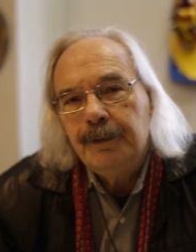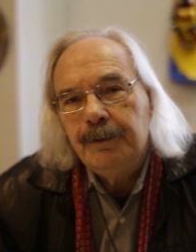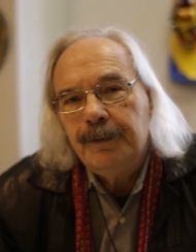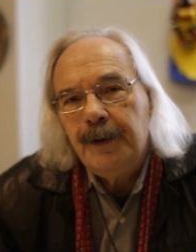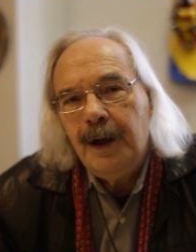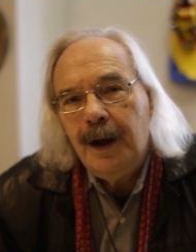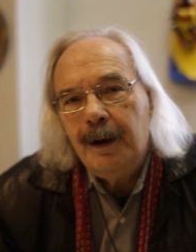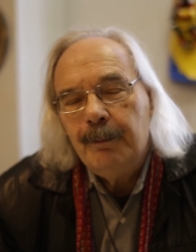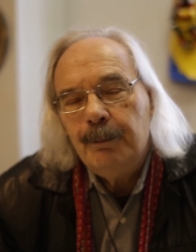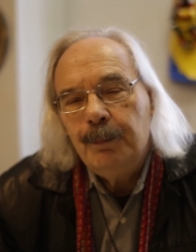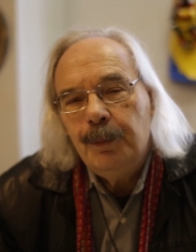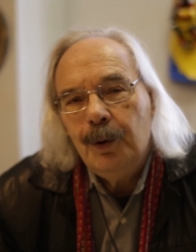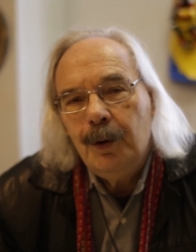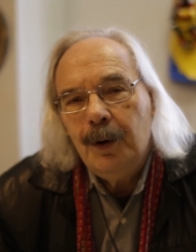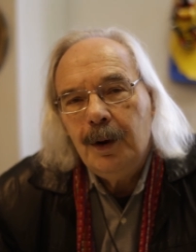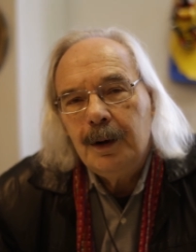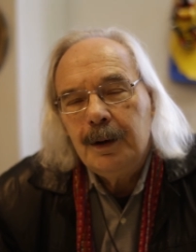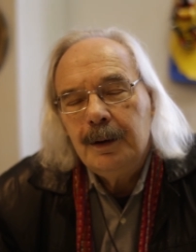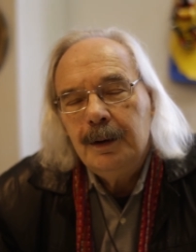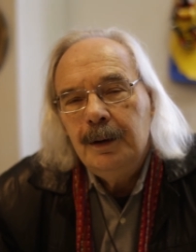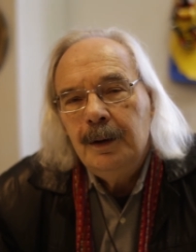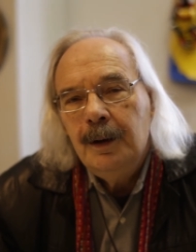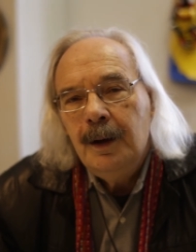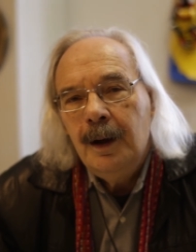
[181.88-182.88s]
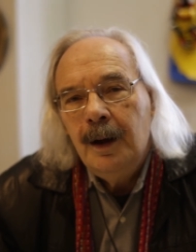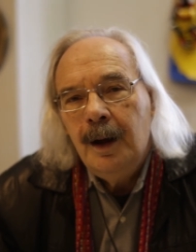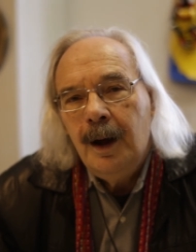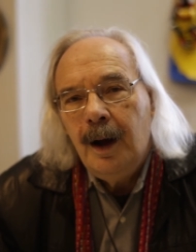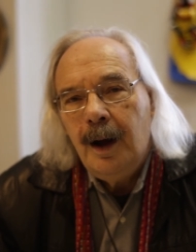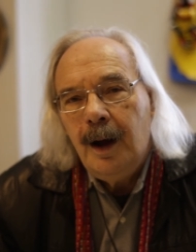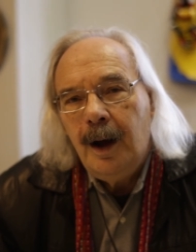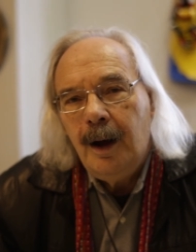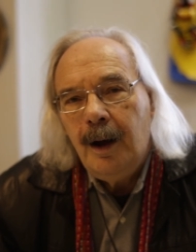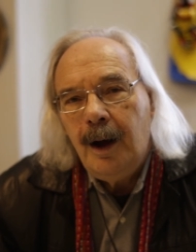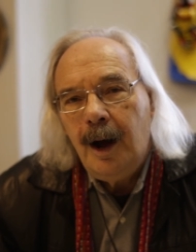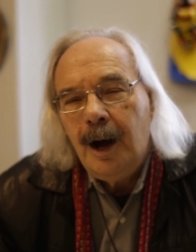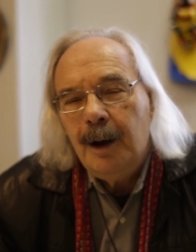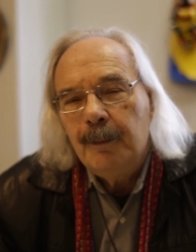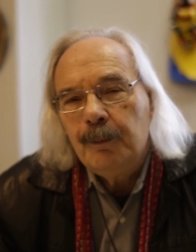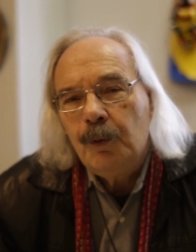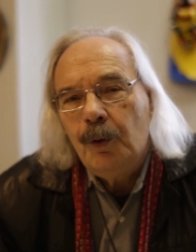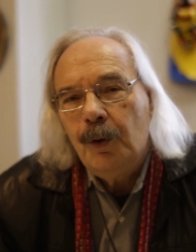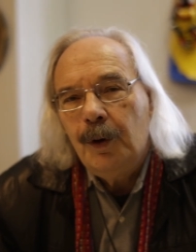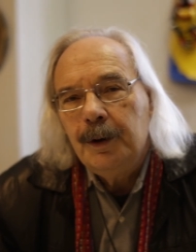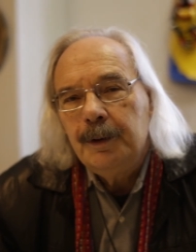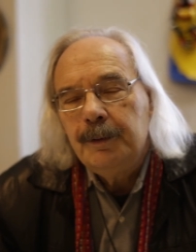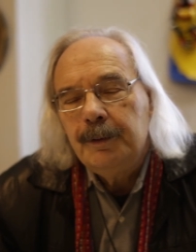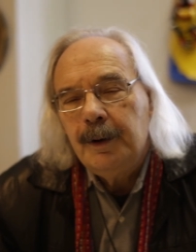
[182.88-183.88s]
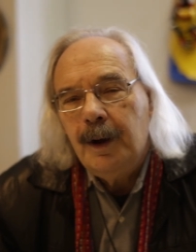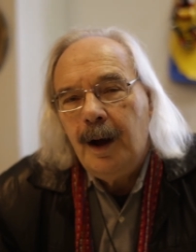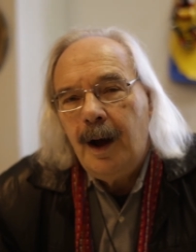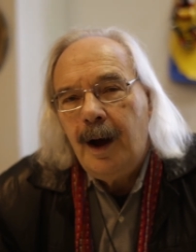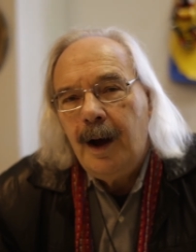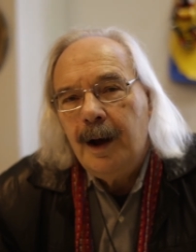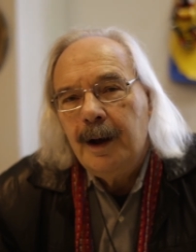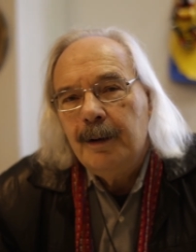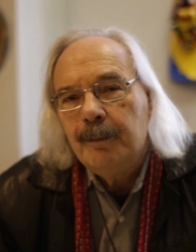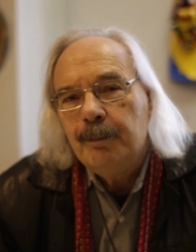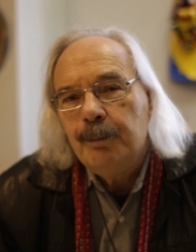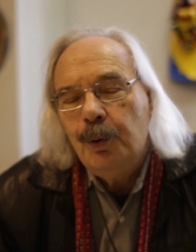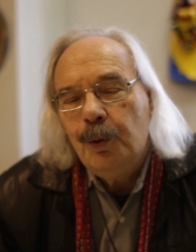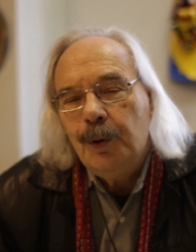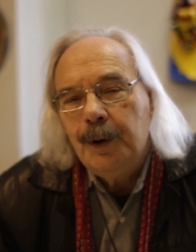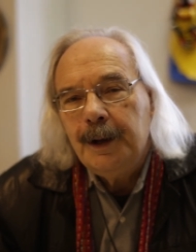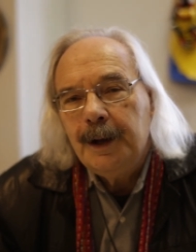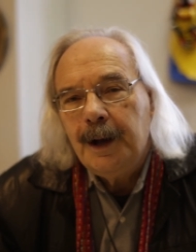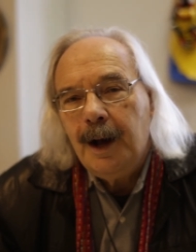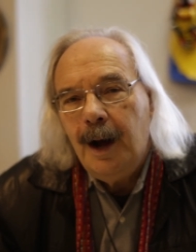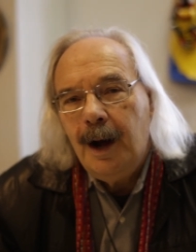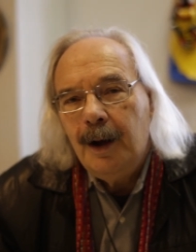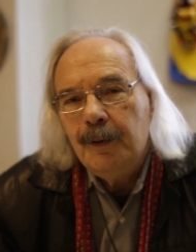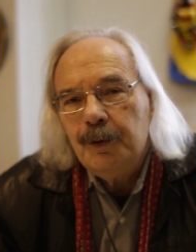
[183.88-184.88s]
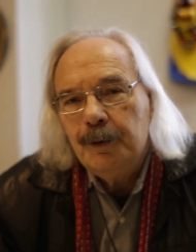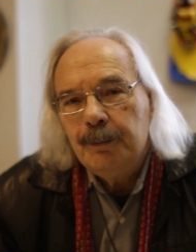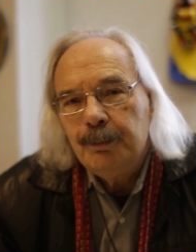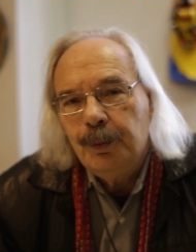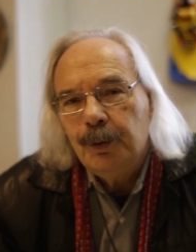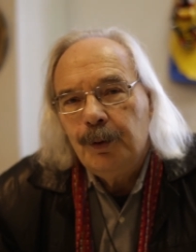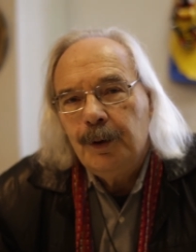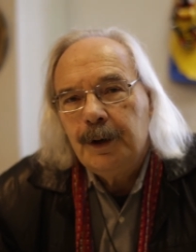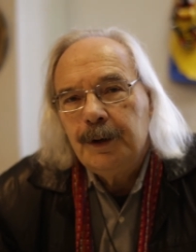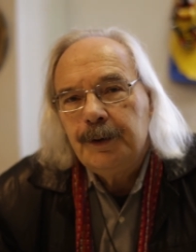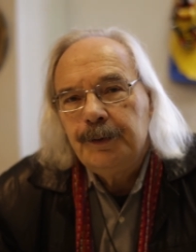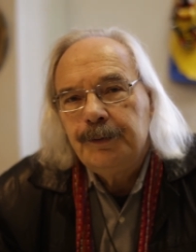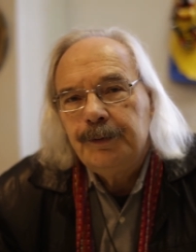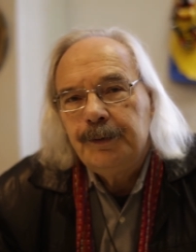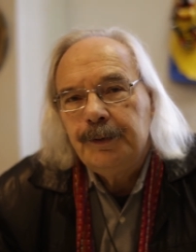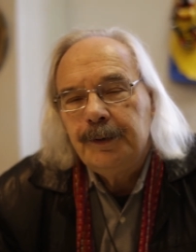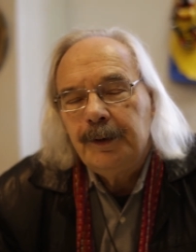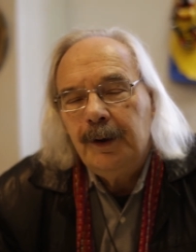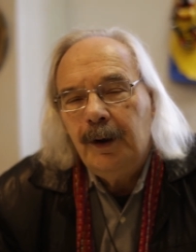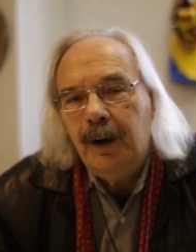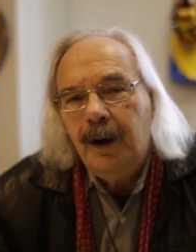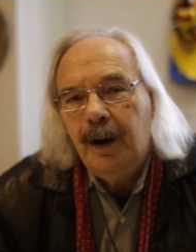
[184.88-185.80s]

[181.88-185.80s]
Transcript: of that book, I am putting other books